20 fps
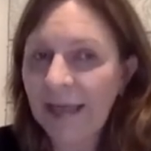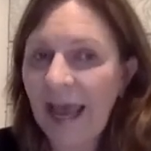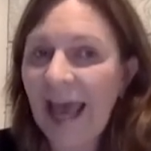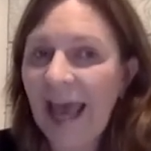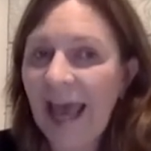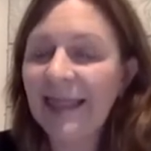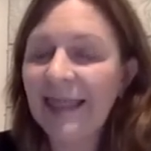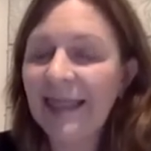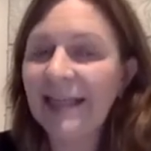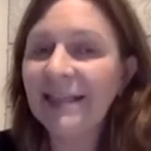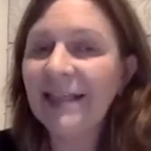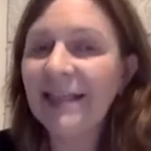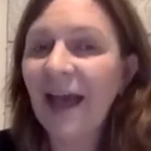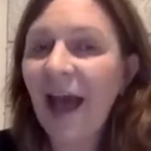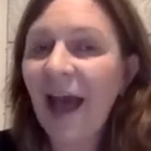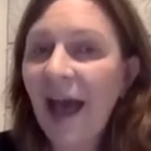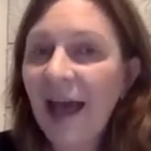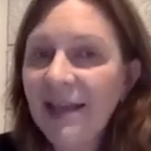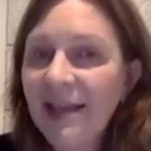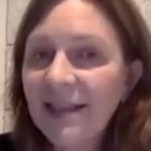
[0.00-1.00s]
and the
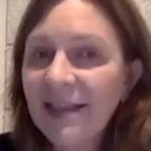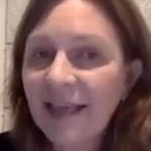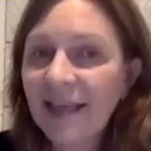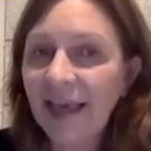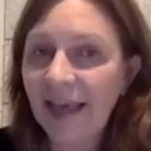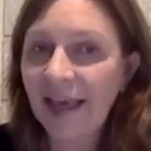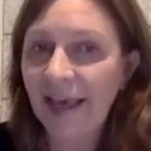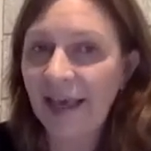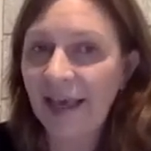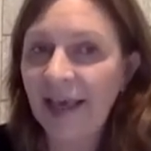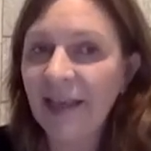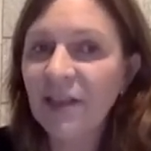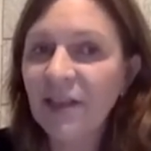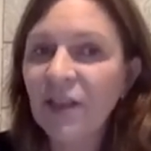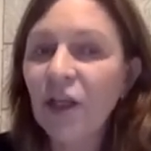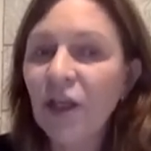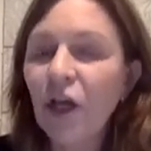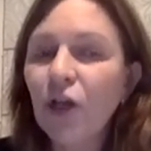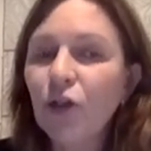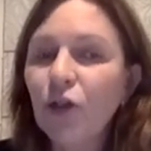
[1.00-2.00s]
task
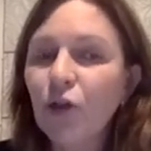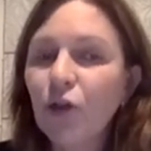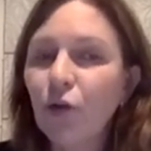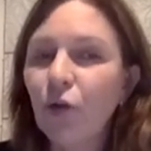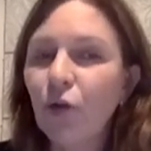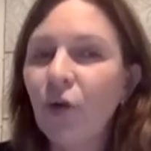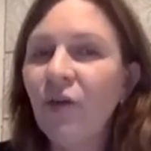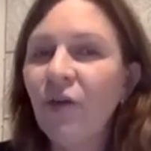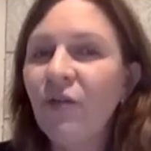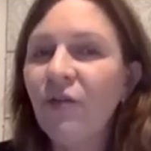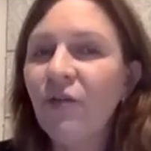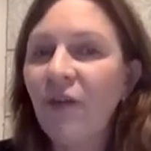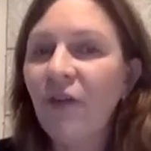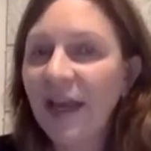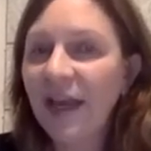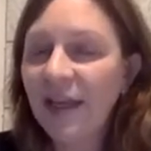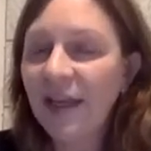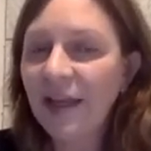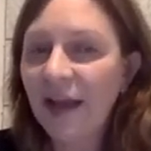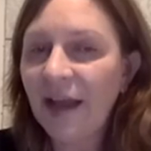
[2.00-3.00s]
is to
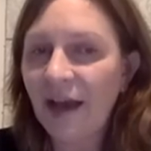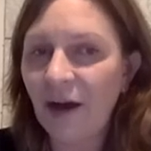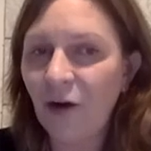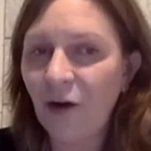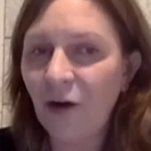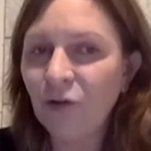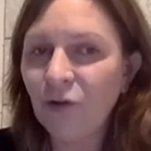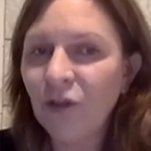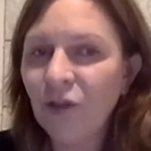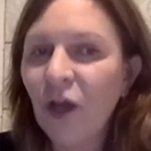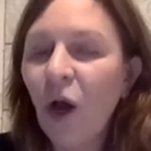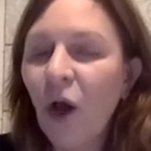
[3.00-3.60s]
find out